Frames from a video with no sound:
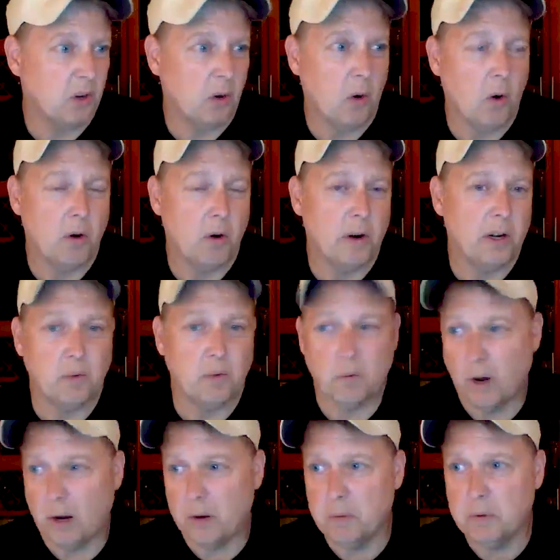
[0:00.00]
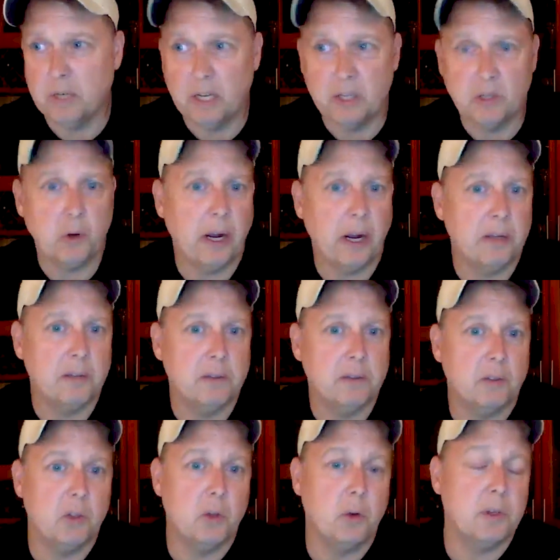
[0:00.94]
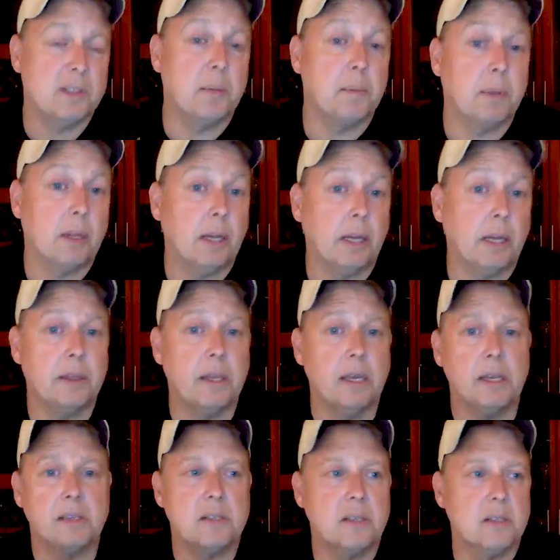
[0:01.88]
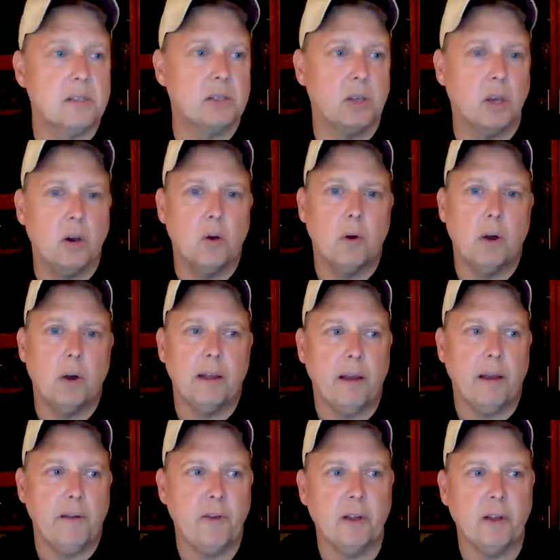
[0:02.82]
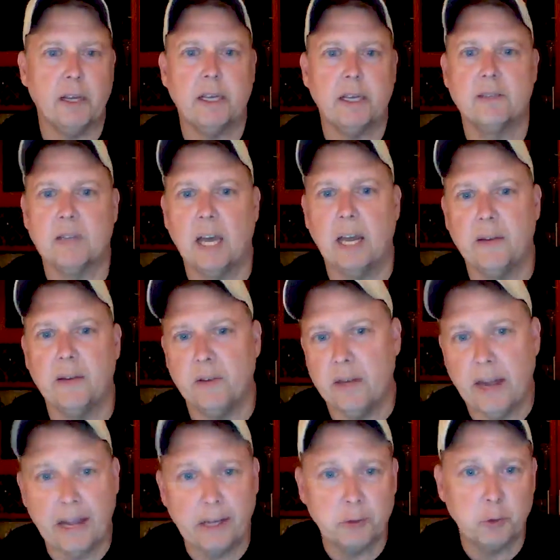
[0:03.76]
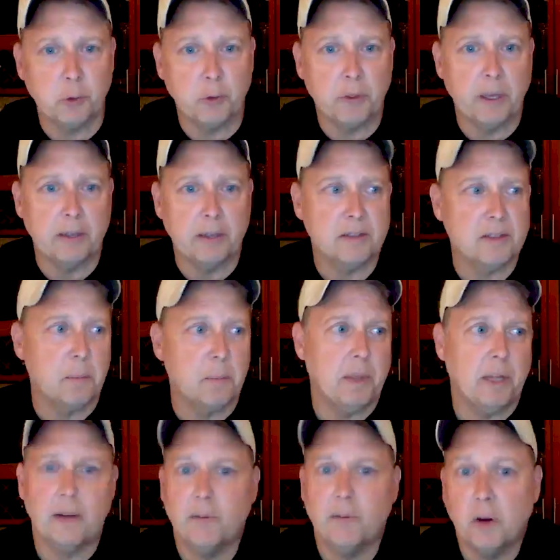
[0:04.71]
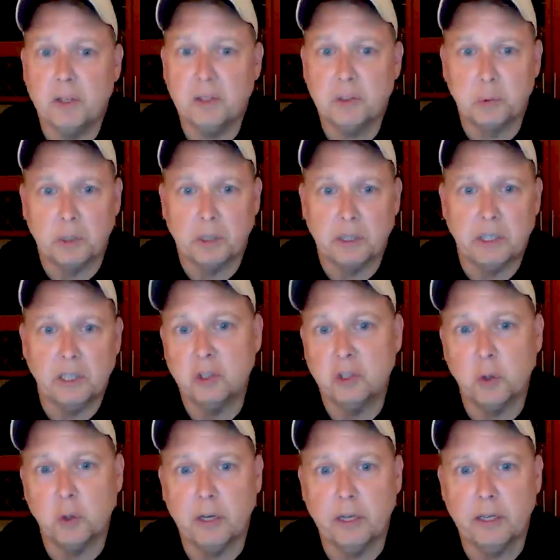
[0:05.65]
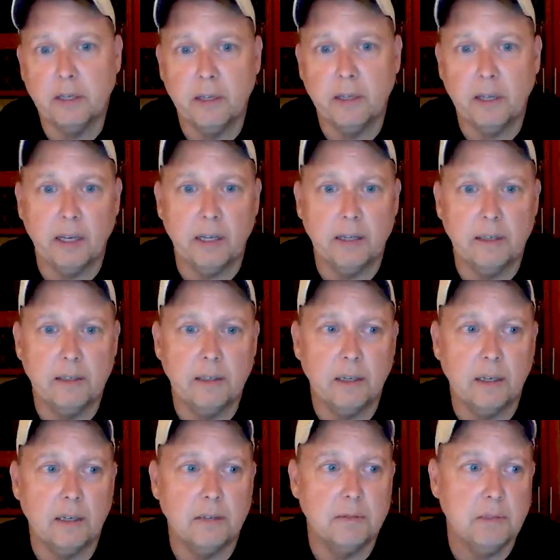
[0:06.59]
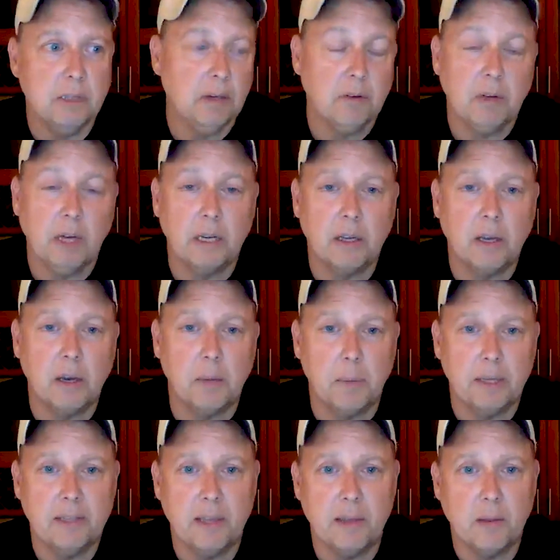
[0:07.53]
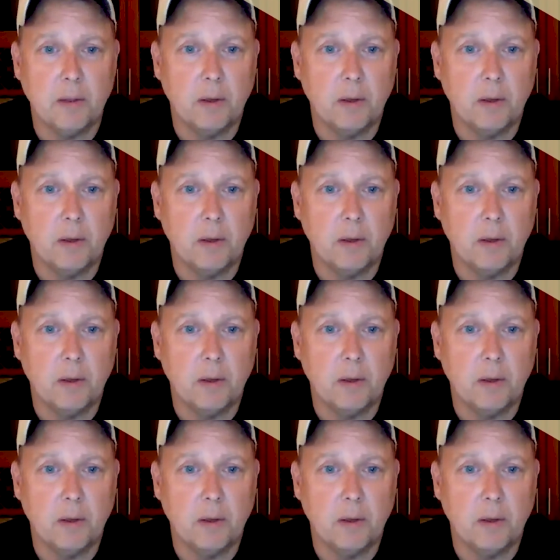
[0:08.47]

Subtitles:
are horror anyway. Why wouldn't I try doing something like this? And so I feel like it's kind of a natural thing, something that I've always really enjoyed and kind of cut my teeth